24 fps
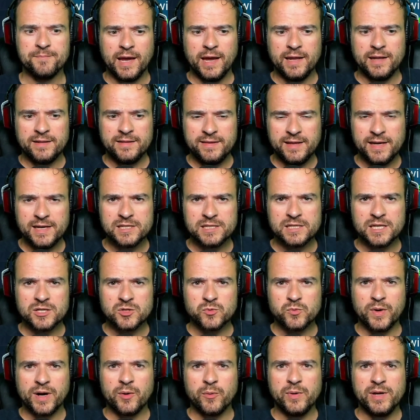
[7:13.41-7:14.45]
And this
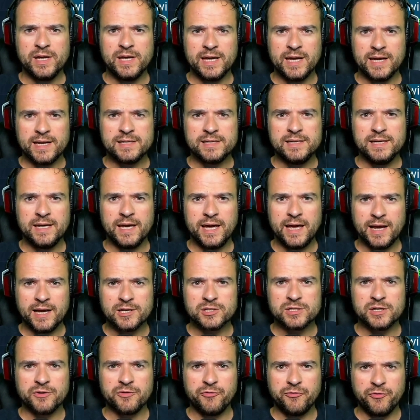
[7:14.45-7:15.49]
is where we get the
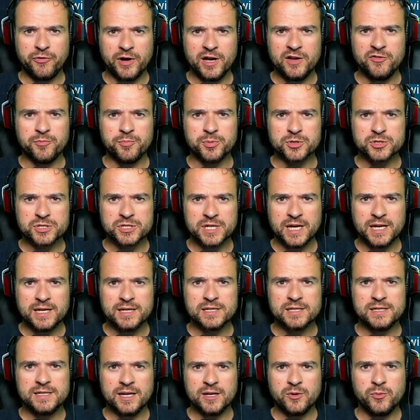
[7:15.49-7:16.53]
extra
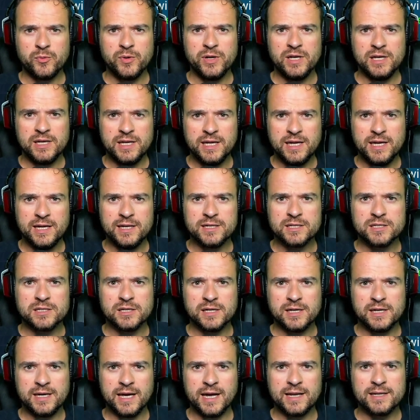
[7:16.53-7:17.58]
5% that we need to
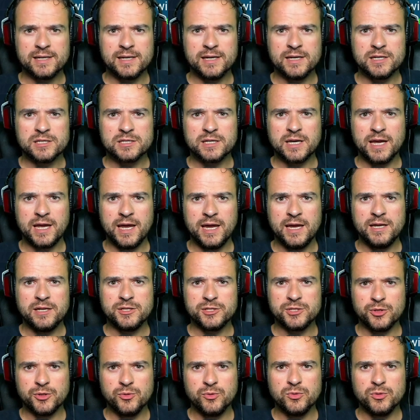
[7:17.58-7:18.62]
get his
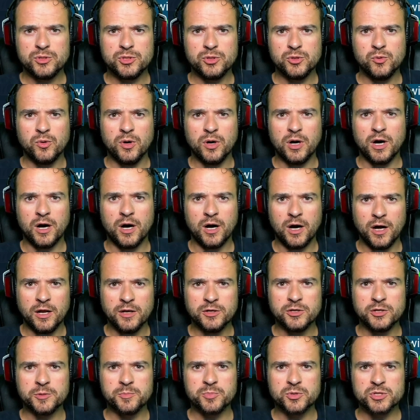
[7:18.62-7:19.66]
A2 to a
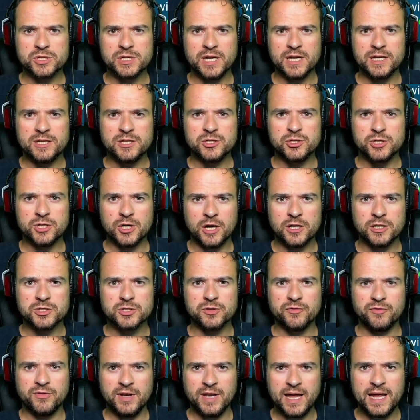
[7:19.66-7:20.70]
100% chance
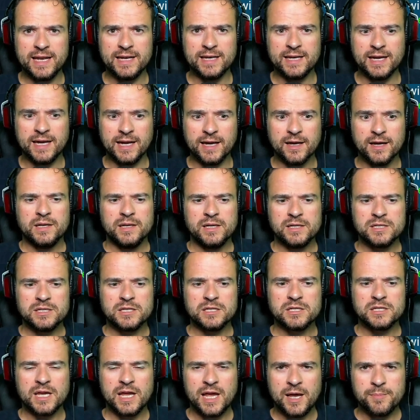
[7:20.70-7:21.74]
of landing. This
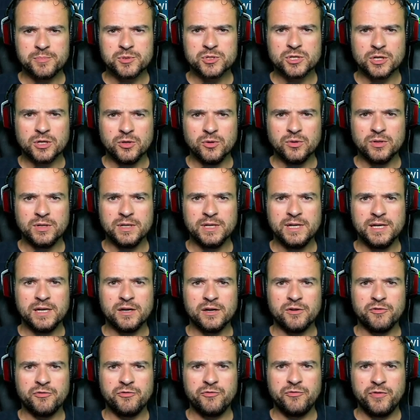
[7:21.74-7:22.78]
is absolutely
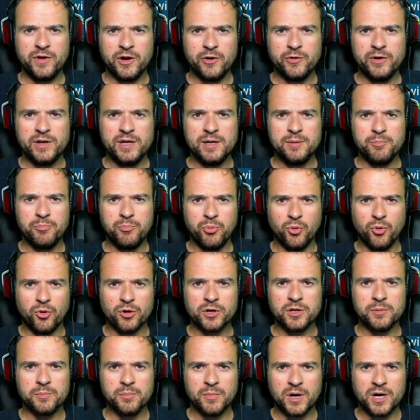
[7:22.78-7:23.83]
a very
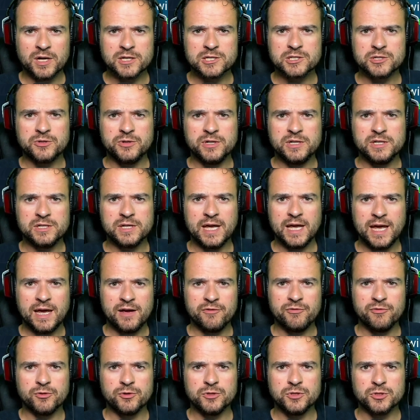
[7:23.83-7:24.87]
important mastery to
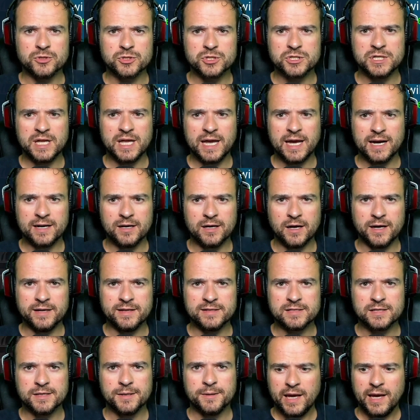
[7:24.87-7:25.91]
have on your Stag
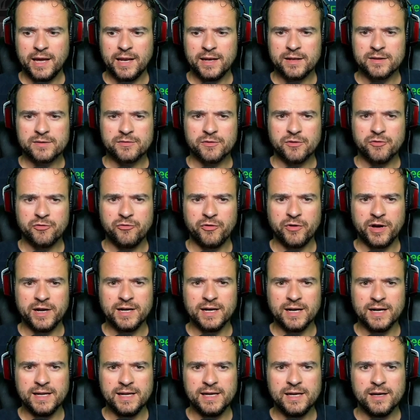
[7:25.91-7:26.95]
Knight. And
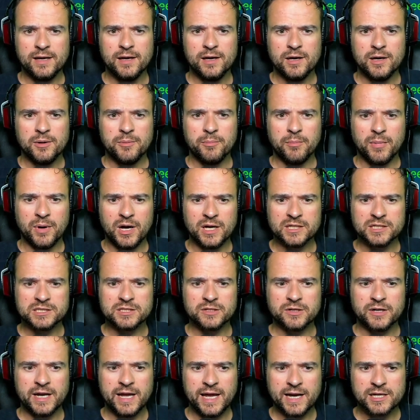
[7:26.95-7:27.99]
finally,
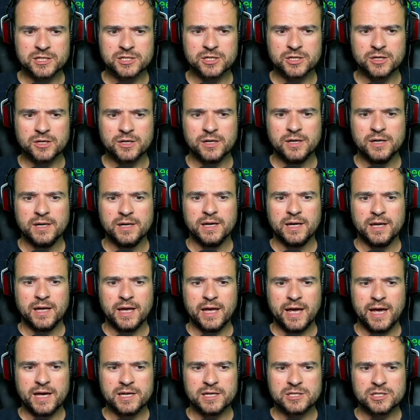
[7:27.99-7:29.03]
Master Hexer
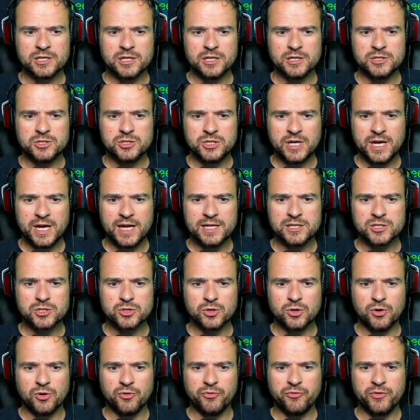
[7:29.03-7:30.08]
has a
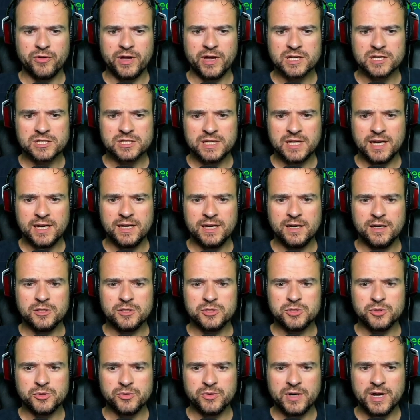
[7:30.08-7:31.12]
chance of extending the
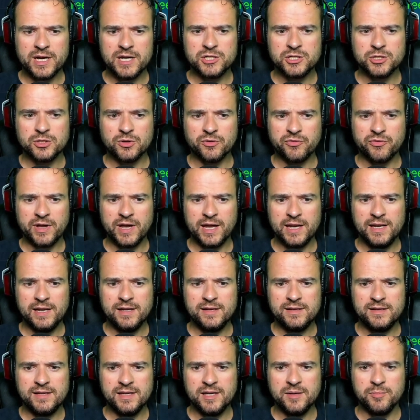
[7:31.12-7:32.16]
duration of any
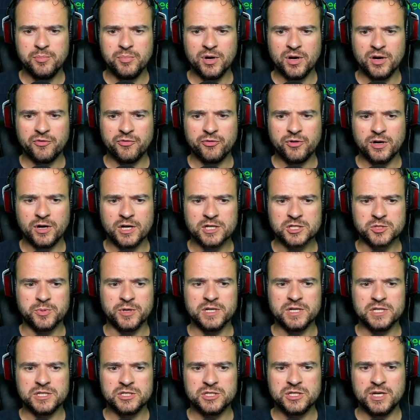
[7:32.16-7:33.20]
debuff cast by
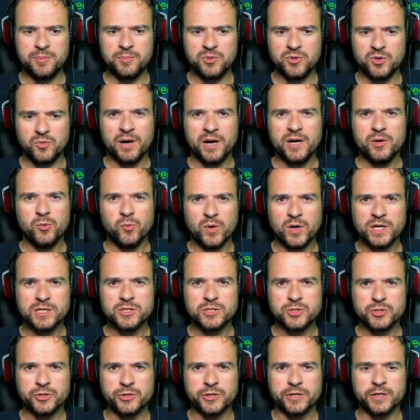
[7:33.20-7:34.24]
this champion by
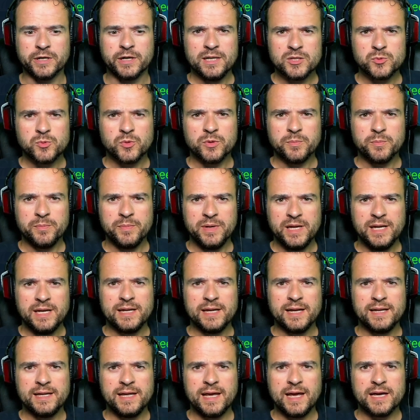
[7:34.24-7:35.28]
1 turn. This would mean
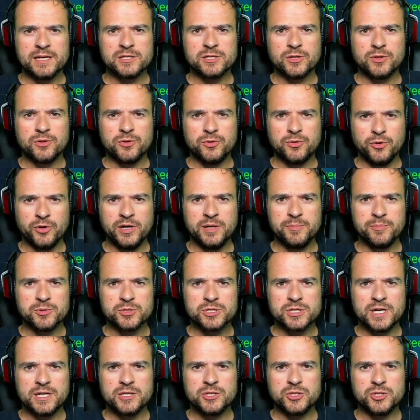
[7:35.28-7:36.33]
that he has a
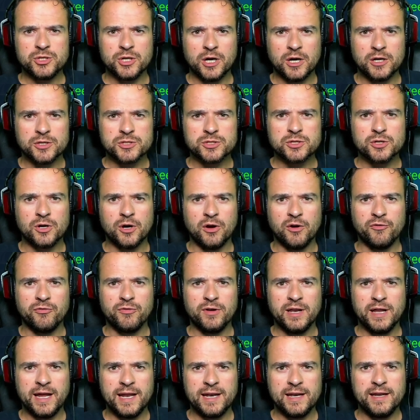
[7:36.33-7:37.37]
30% chance of
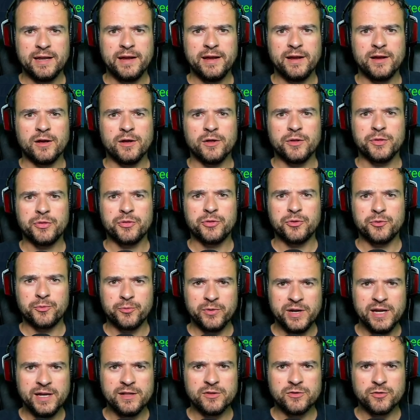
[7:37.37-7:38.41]
landing a
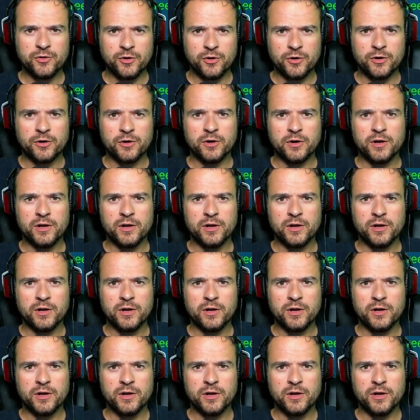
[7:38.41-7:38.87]
3-turn